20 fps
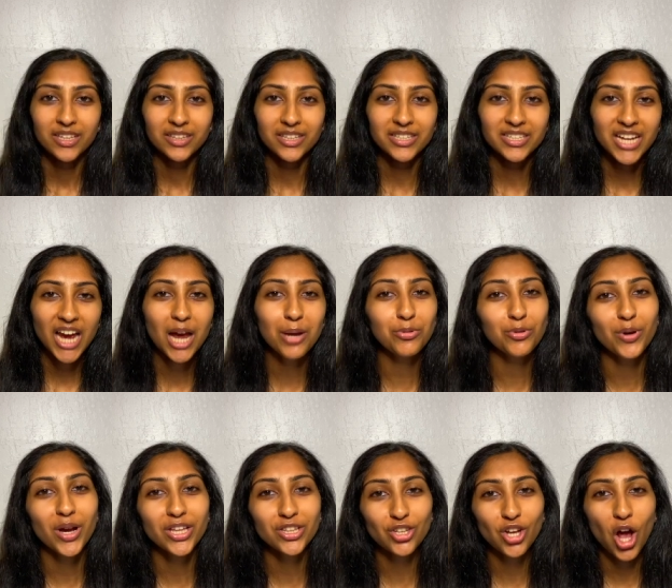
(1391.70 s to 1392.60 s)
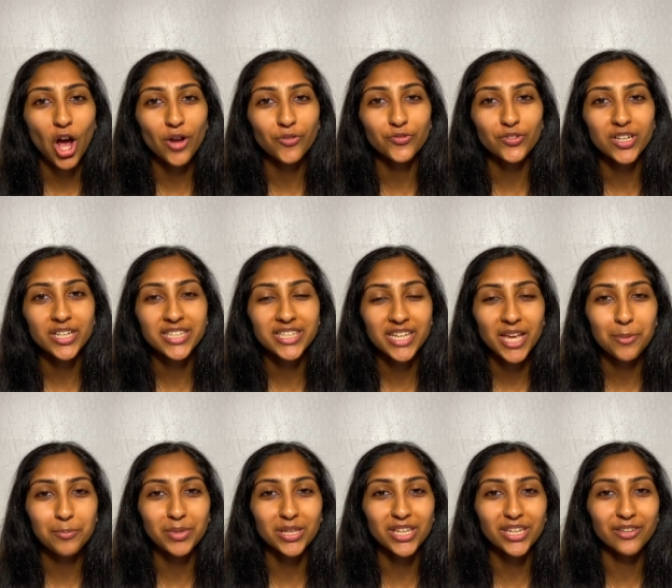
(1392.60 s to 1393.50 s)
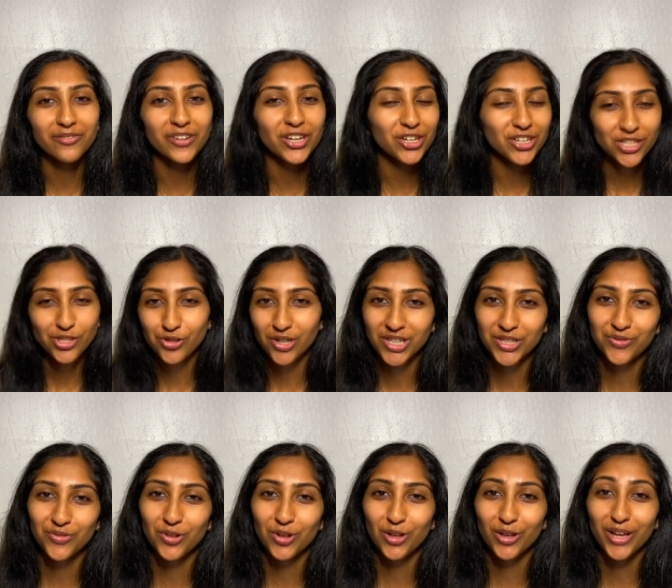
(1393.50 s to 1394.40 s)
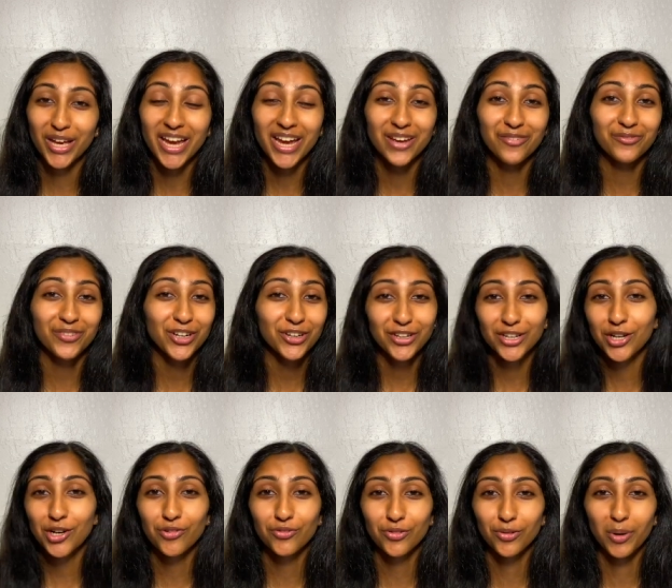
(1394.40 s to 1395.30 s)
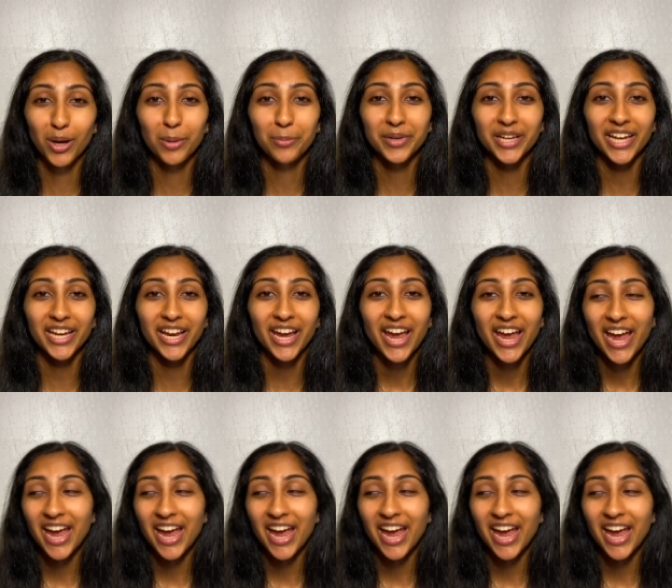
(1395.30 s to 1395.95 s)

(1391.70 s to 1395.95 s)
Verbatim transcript: The time around the conference can be very stressful and very overwhelming,